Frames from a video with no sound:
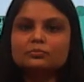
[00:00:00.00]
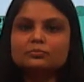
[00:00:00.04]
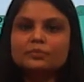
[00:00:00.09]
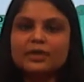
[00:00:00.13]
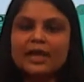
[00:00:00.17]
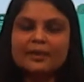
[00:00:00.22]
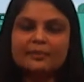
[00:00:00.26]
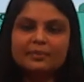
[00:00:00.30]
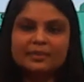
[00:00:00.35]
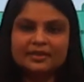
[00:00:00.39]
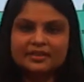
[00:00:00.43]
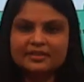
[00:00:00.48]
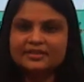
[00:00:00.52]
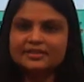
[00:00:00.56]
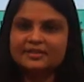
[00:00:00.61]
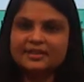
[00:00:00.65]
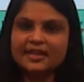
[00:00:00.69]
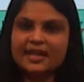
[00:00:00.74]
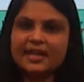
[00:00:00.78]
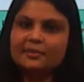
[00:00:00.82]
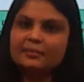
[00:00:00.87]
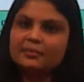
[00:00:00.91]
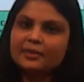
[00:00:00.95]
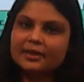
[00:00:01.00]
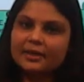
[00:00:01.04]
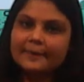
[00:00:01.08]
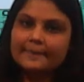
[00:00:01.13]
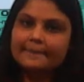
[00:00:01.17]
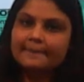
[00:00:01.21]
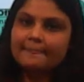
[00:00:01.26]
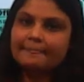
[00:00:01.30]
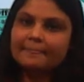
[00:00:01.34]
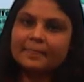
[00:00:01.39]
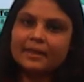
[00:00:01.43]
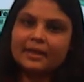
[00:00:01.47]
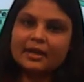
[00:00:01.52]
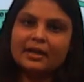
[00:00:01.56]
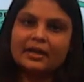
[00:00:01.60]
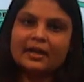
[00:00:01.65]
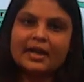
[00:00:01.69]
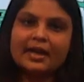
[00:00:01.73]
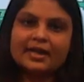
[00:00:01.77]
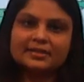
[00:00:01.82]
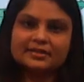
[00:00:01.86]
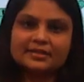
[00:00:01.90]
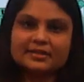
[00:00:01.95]
abilities can be
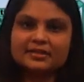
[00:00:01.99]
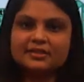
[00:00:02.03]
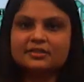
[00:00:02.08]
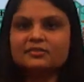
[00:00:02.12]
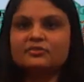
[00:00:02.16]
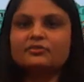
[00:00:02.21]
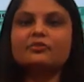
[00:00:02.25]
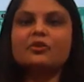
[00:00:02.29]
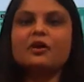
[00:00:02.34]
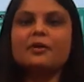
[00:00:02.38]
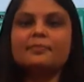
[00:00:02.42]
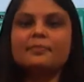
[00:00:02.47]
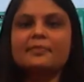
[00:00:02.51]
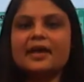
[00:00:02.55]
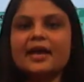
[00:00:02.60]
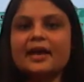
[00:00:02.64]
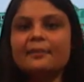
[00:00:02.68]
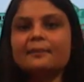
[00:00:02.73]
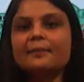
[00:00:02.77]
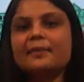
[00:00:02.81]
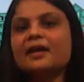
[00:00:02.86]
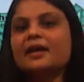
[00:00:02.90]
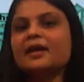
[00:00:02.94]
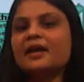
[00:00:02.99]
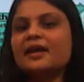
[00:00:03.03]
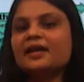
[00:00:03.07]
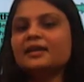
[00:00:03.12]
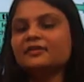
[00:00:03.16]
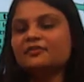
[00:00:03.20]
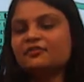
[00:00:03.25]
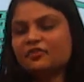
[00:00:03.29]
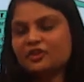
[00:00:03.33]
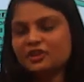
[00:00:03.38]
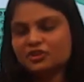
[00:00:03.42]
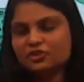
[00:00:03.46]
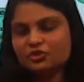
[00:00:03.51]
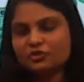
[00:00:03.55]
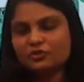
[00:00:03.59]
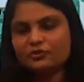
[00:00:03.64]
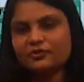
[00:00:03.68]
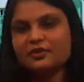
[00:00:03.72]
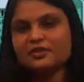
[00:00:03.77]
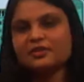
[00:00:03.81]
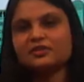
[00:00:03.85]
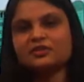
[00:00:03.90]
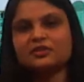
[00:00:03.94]
assessed from them, and
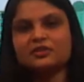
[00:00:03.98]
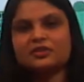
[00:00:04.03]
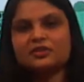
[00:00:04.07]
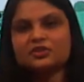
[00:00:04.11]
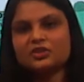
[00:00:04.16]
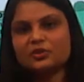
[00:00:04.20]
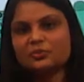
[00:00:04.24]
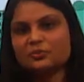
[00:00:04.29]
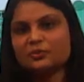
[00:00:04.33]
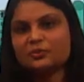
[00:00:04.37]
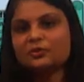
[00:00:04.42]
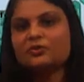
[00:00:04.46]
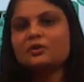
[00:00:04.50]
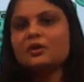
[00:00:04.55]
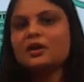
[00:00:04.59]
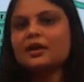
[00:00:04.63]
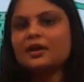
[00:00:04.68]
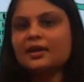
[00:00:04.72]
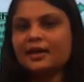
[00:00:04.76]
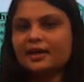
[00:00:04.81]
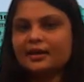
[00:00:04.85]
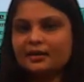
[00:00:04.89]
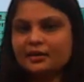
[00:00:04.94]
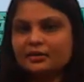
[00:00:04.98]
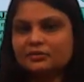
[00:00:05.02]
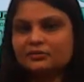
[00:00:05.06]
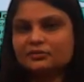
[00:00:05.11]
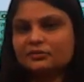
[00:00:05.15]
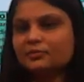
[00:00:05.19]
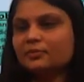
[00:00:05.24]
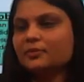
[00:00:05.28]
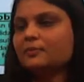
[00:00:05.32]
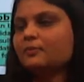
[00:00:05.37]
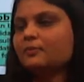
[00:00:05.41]
face-to-face interview can can also be